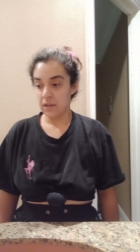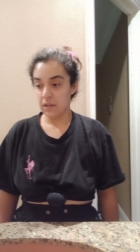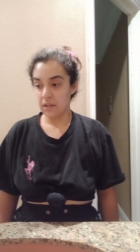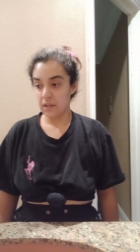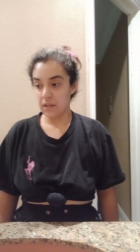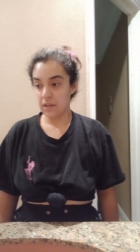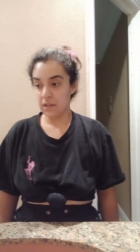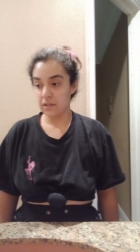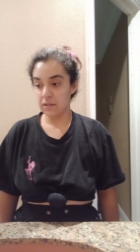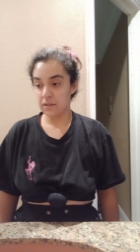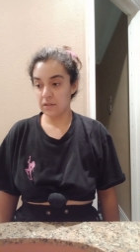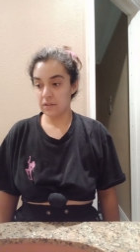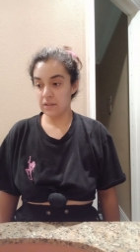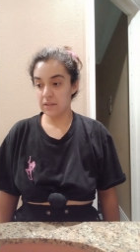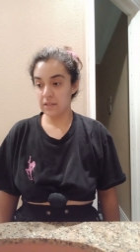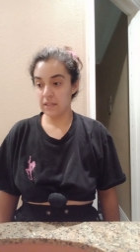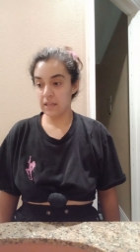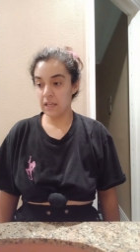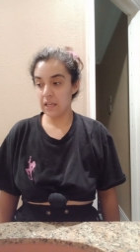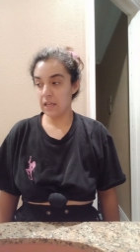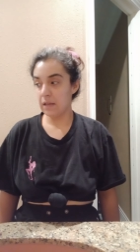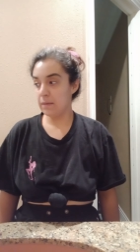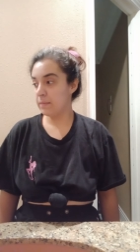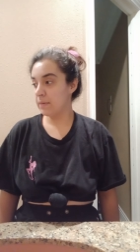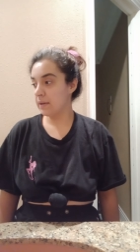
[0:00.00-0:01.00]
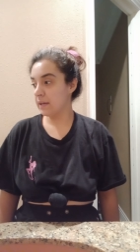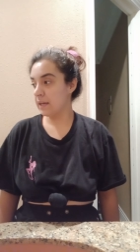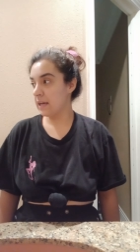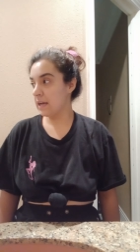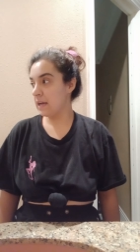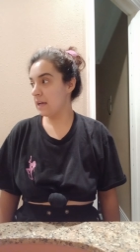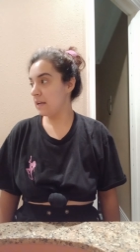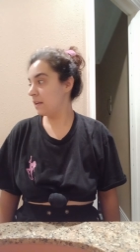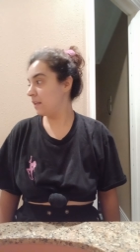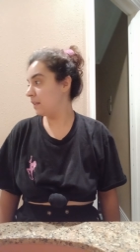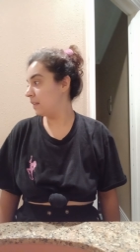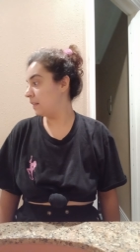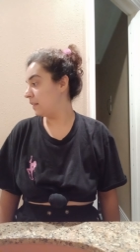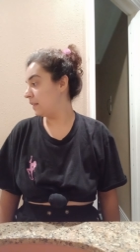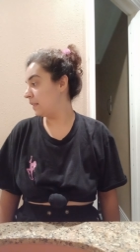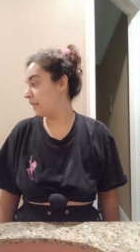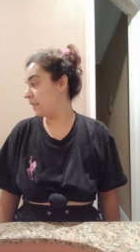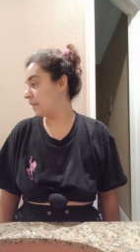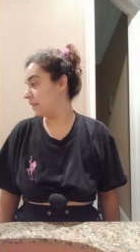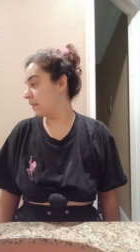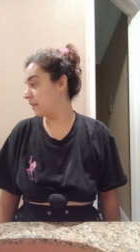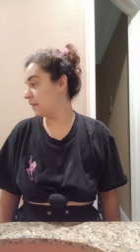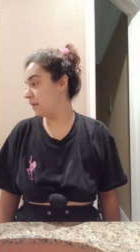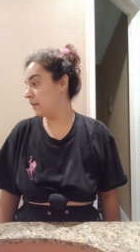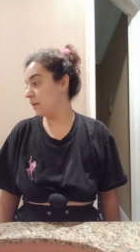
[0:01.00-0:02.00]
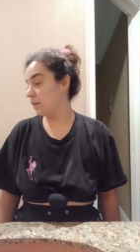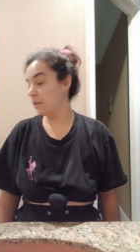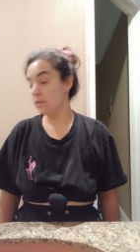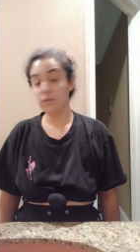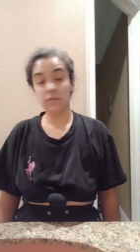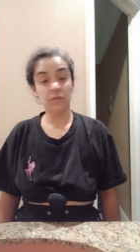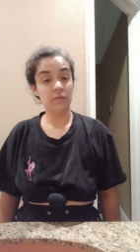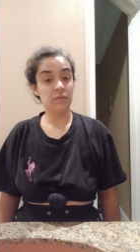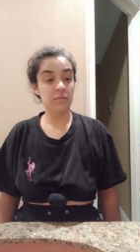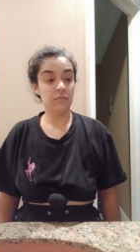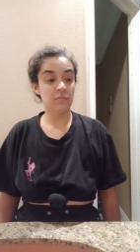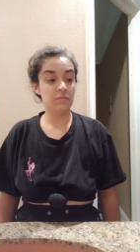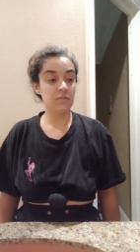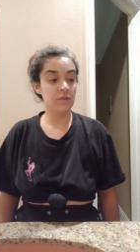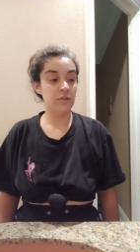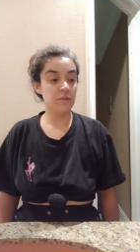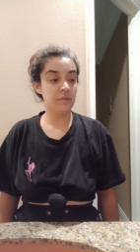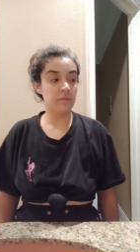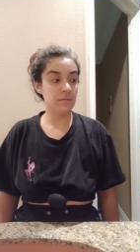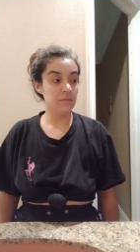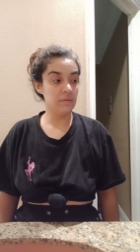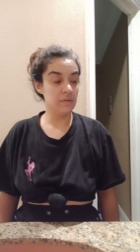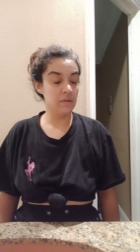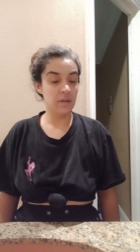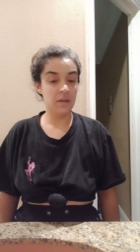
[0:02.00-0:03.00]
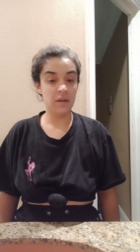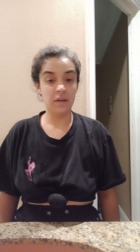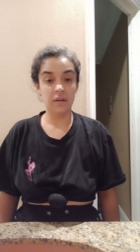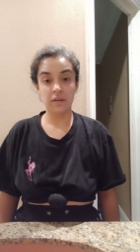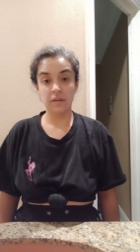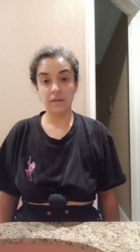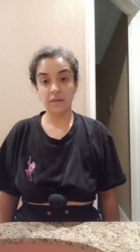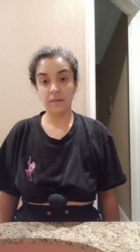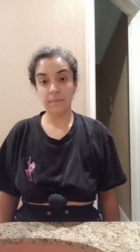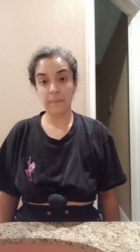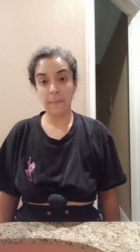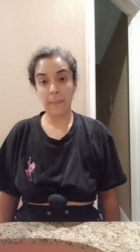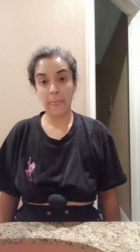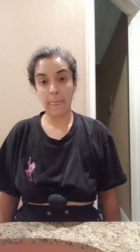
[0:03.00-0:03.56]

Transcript: and just tell them to kind of like, you know, uh,